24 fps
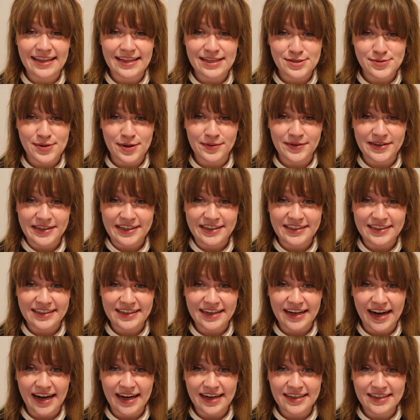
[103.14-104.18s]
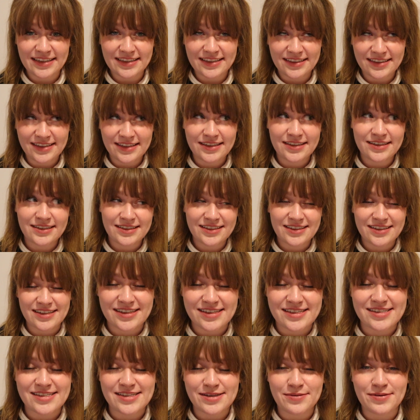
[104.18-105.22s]
that's why we're here today,
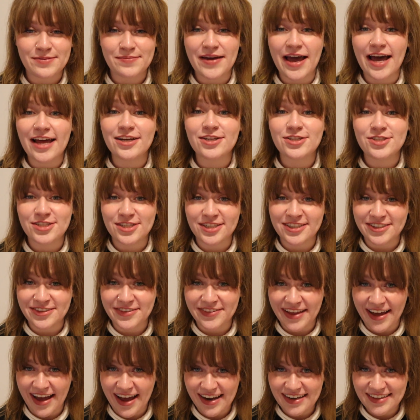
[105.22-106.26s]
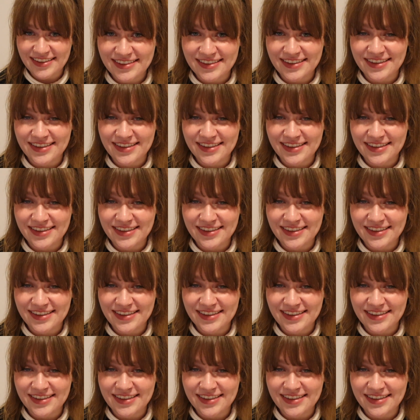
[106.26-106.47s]
because someone managed to do that,